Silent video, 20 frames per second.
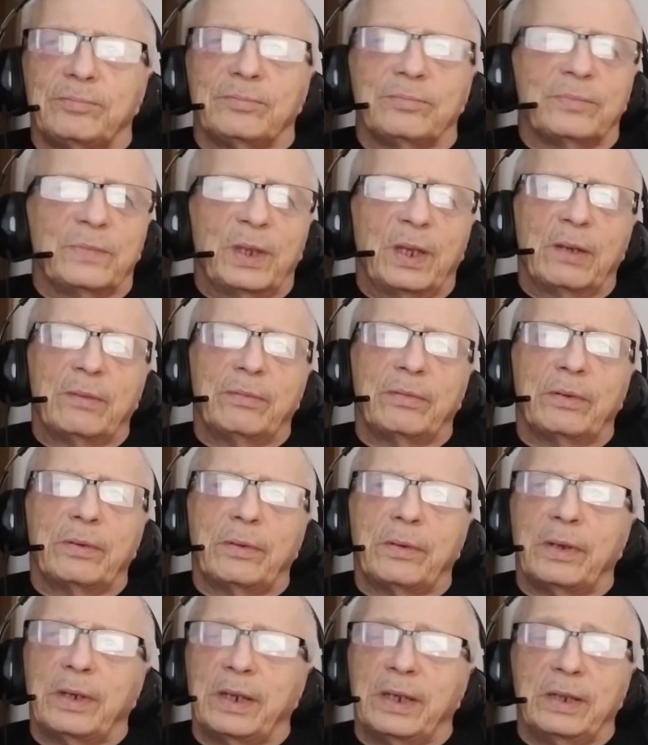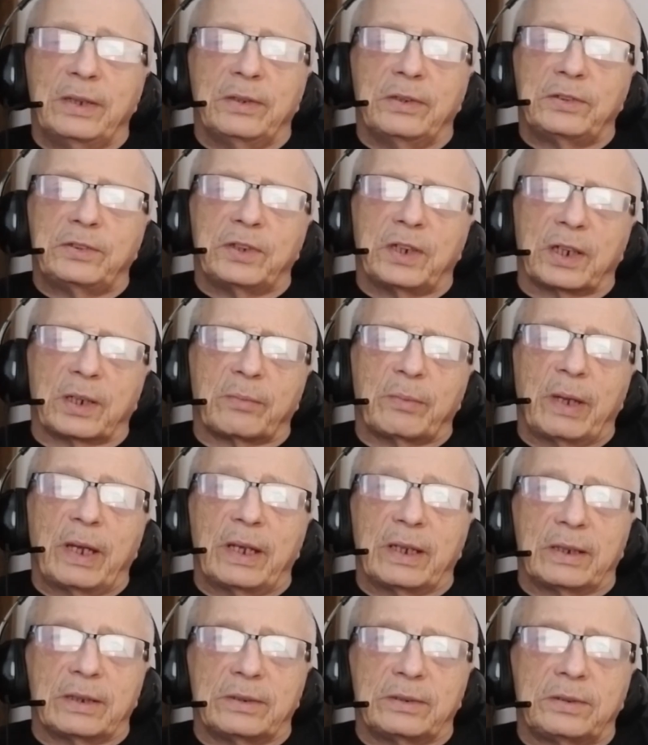Never in your checked
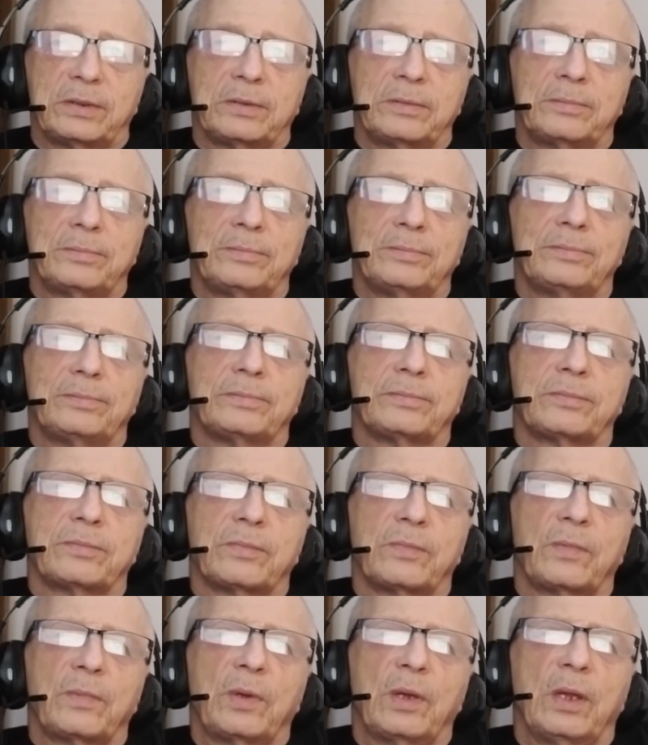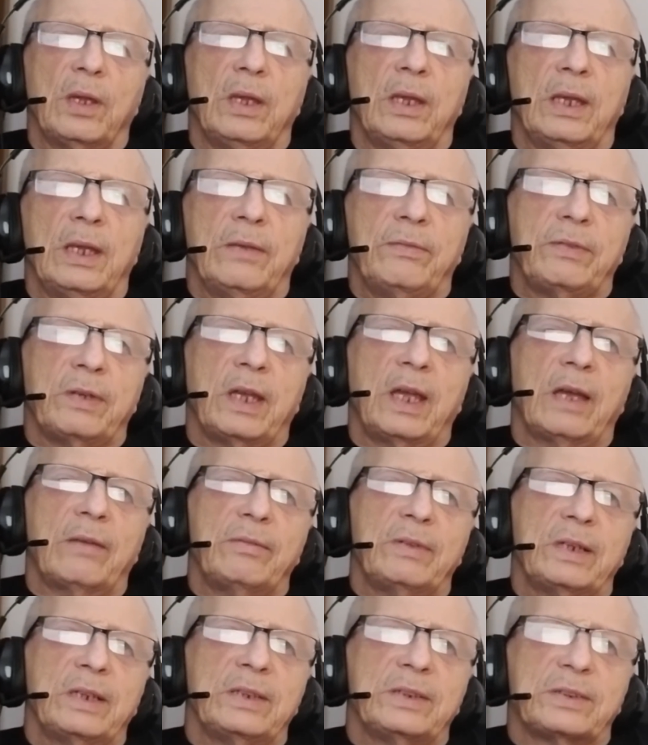baggage. If you have
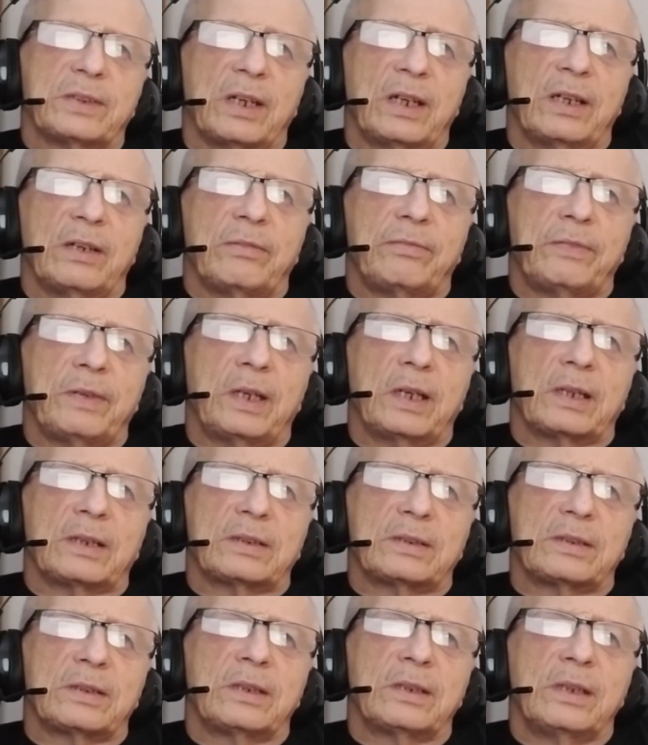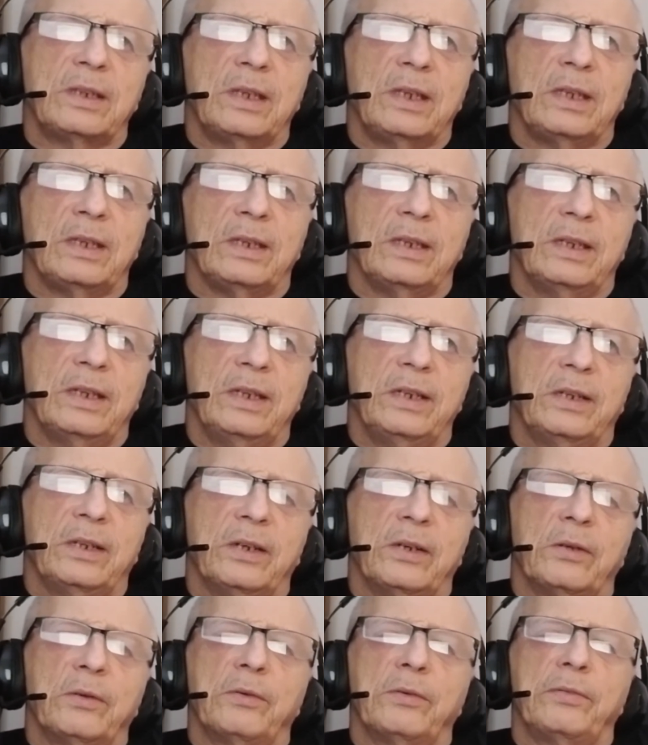any side effects, you need to
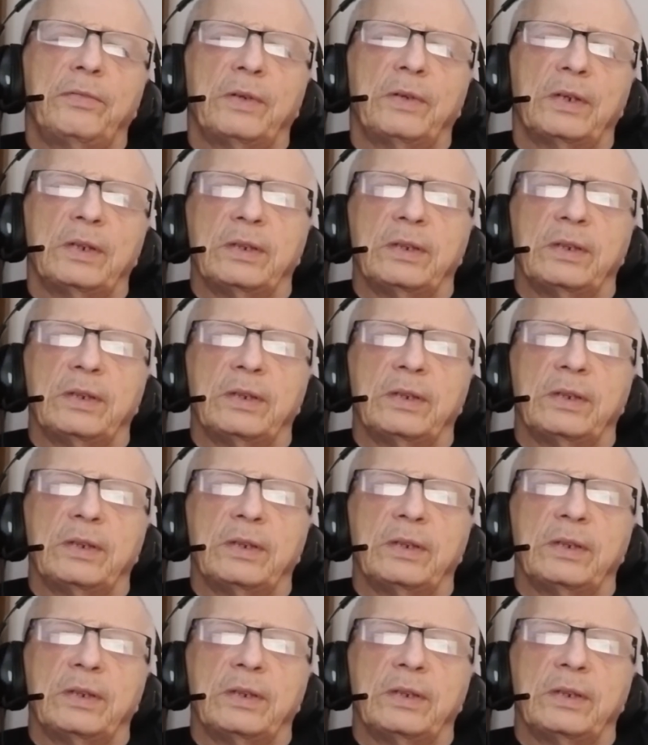notify your